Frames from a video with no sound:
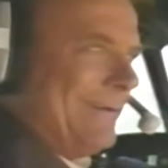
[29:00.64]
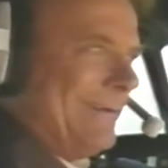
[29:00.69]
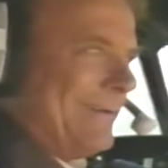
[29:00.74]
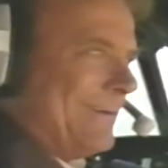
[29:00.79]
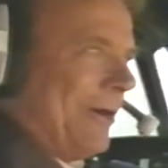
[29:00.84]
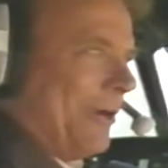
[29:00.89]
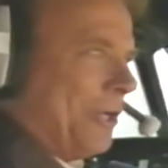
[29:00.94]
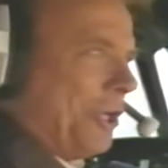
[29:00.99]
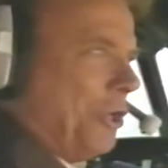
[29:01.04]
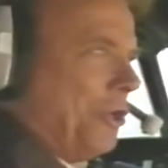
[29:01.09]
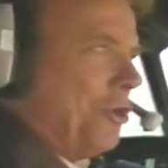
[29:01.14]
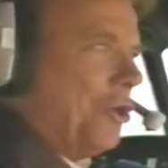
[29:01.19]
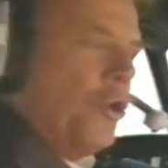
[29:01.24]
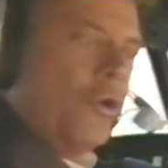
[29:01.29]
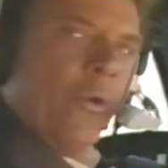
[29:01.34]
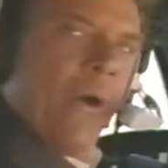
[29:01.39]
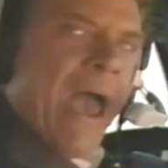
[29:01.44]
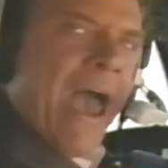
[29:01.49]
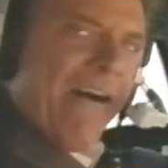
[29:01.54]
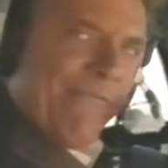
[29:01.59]
couldn't
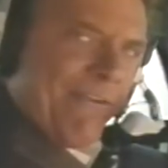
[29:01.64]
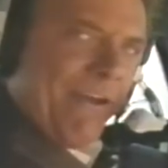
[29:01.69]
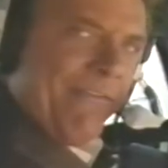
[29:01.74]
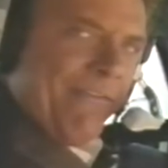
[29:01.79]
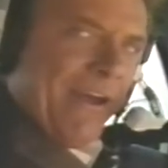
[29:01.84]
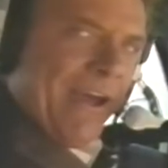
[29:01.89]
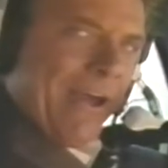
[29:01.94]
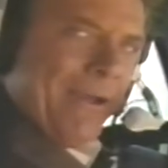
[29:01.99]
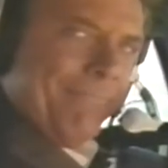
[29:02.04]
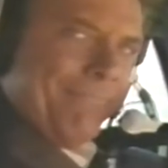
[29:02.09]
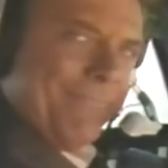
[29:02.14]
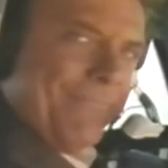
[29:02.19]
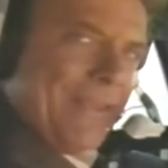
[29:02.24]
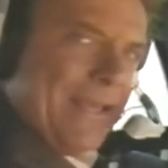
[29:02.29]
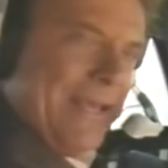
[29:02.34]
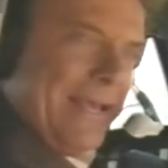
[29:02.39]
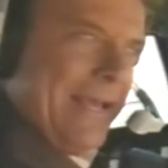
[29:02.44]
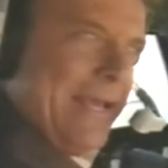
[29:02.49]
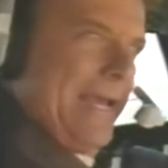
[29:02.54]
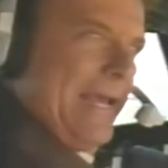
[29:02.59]
do everything.
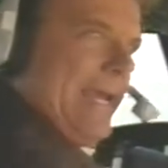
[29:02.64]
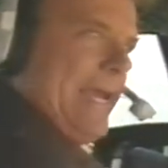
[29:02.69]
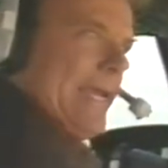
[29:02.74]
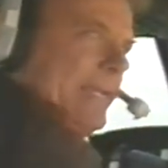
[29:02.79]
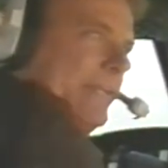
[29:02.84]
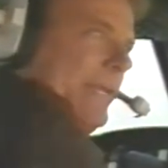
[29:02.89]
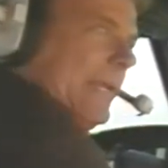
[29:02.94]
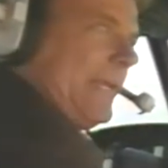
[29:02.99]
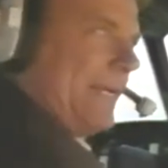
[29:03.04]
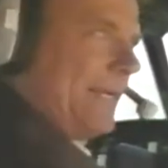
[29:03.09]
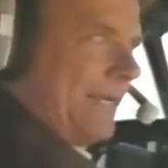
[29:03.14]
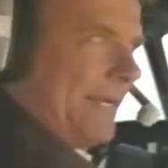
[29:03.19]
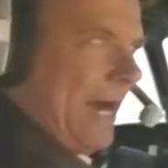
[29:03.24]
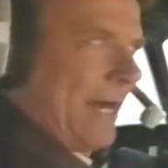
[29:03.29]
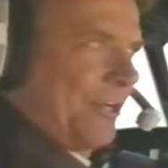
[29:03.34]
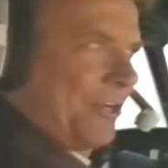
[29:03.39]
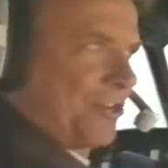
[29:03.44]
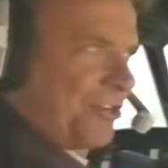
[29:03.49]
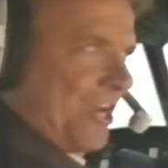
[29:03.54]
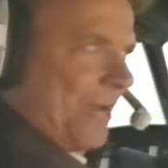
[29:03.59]
See,
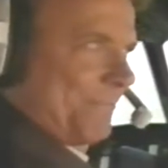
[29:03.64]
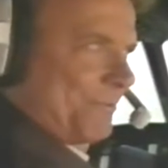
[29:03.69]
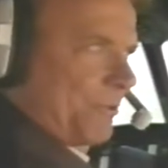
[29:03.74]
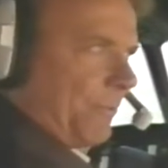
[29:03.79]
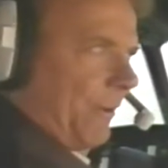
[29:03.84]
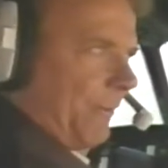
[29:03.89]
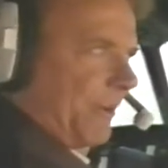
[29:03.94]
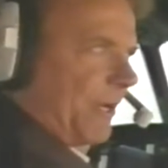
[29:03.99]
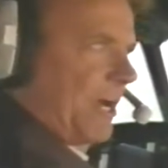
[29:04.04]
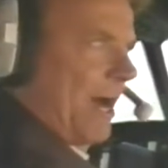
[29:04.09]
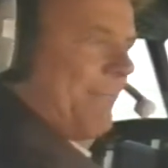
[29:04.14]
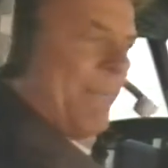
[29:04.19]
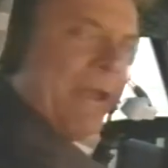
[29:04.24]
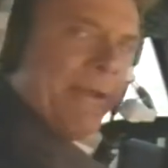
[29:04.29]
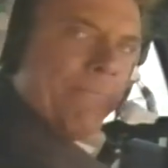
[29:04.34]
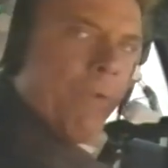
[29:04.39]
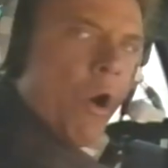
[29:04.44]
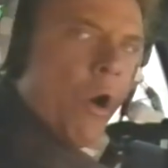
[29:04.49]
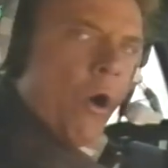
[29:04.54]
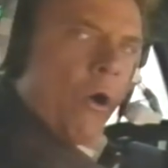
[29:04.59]
gunships were
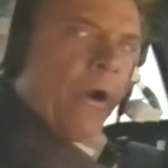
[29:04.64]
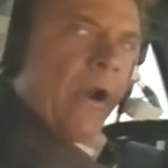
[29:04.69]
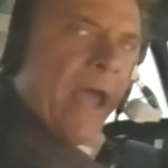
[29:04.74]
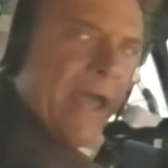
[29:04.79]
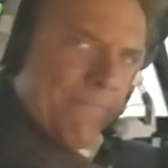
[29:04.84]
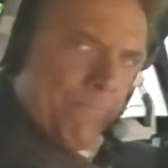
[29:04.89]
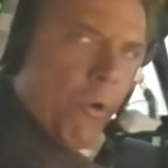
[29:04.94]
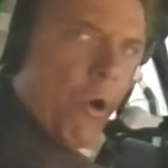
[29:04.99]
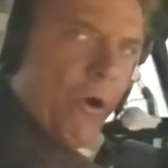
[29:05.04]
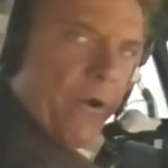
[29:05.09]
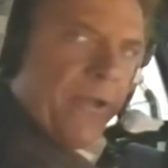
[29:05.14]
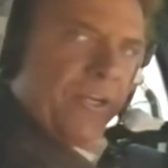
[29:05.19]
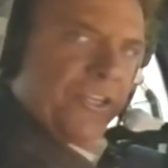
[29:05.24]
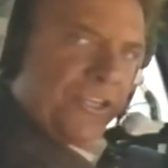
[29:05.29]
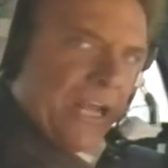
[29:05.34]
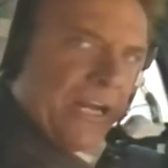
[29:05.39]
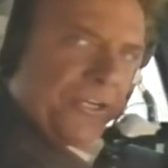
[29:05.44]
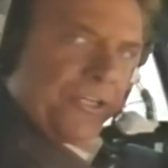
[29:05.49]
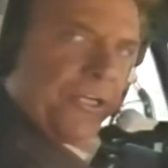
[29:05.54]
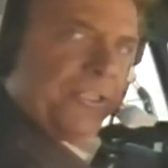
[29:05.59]
becoming more and more
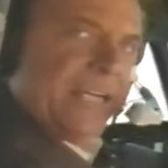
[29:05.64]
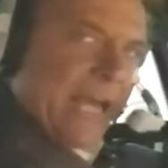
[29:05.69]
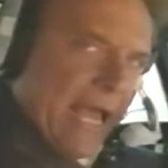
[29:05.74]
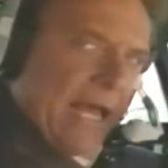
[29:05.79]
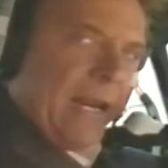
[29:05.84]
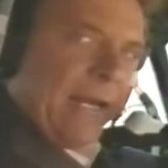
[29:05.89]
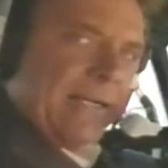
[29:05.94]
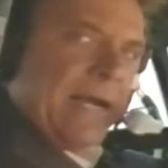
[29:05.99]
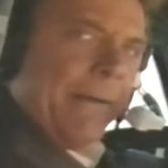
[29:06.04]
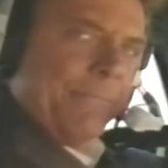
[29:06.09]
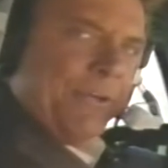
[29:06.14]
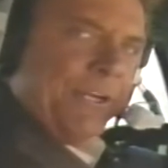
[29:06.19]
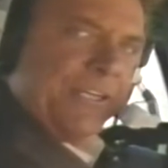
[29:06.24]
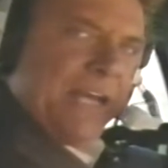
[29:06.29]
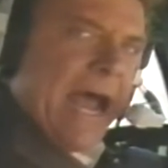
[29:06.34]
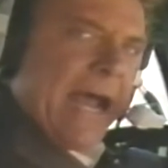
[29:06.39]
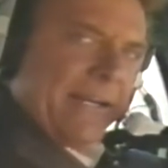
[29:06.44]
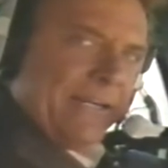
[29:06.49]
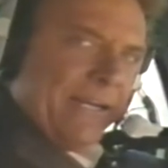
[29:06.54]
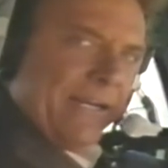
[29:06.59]
essential to helicopter
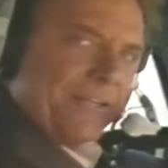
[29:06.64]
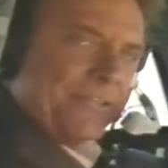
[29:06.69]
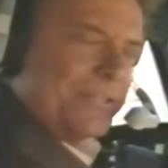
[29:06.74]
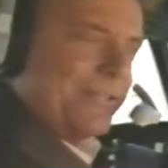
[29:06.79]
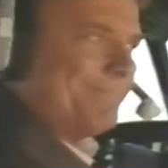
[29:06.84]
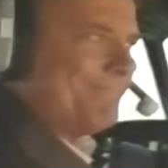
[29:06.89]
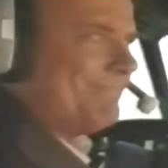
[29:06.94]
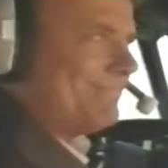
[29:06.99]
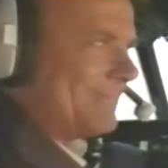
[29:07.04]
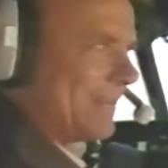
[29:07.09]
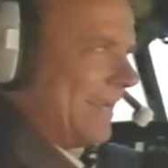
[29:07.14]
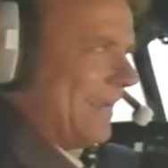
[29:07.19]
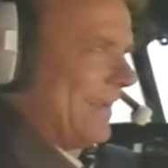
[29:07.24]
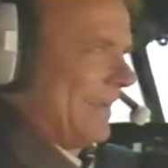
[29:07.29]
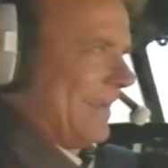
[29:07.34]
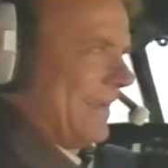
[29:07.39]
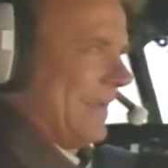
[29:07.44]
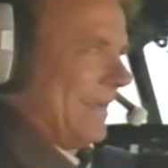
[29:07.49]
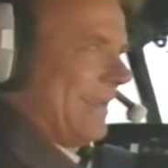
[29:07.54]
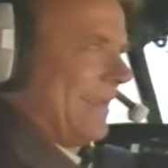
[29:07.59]
tactics.
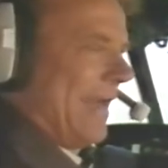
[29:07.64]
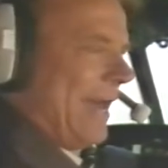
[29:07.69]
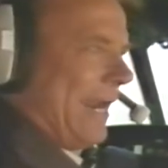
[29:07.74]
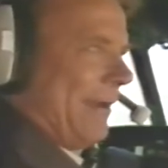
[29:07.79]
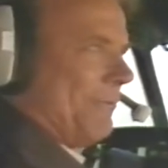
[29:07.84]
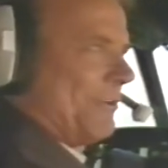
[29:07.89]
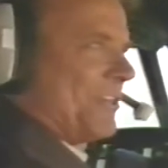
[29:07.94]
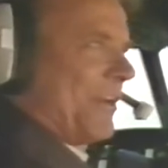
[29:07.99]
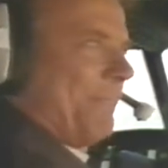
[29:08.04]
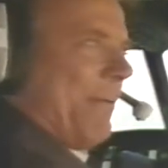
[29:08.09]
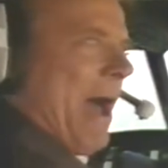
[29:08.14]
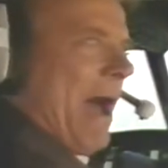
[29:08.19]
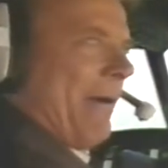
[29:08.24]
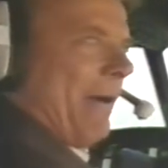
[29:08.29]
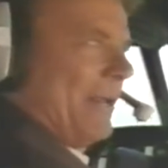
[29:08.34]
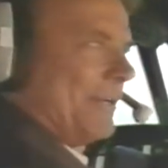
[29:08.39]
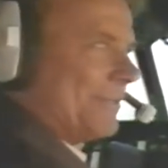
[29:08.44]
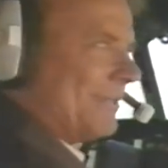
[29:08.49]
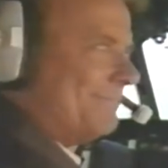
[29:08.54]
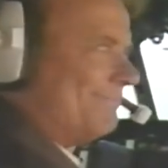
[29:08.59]
Yet it was
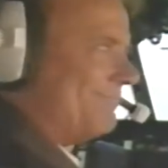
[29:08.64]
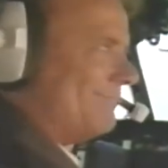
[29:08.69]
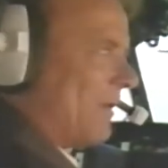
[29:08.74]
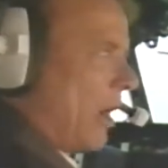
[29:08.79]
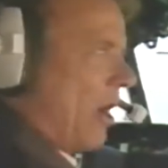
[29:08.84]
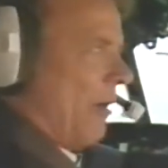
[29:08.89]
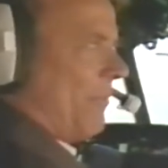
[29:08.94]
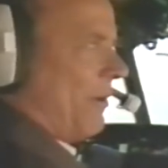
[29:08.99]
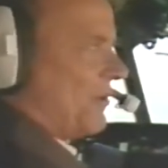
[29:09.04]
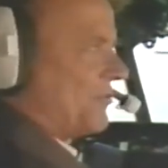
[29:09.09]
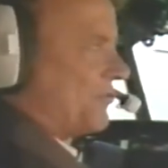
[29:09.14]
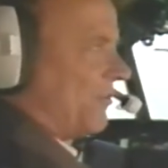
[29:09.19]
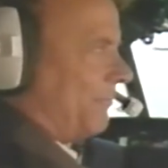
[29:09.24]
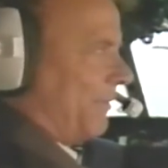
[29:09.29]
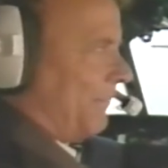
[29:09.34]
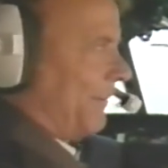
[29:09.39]
apparent, almost from the